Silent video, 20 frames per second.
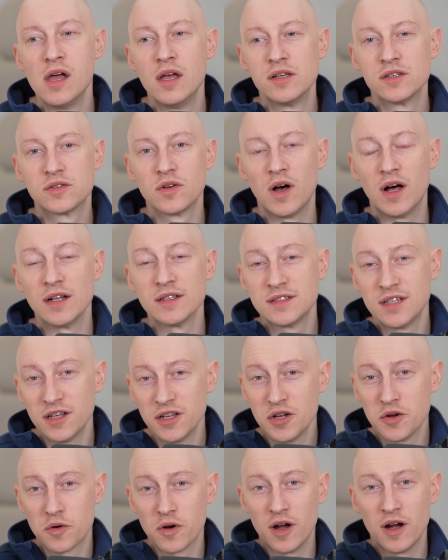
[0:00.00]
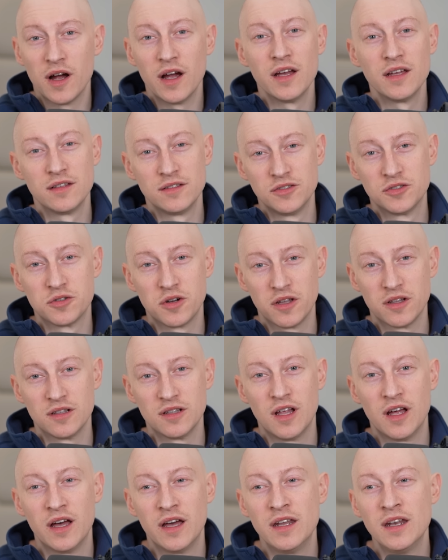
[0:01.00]
so i'll tell you where i draw the
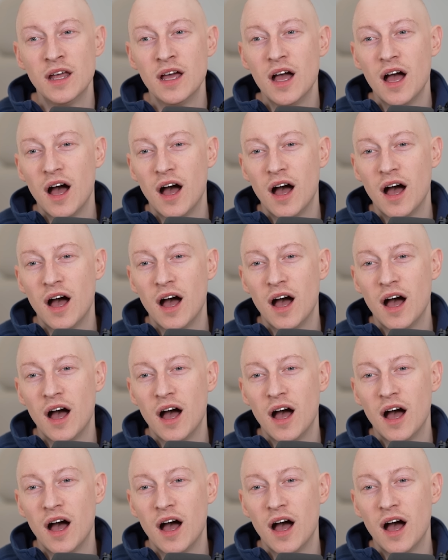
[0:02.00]
line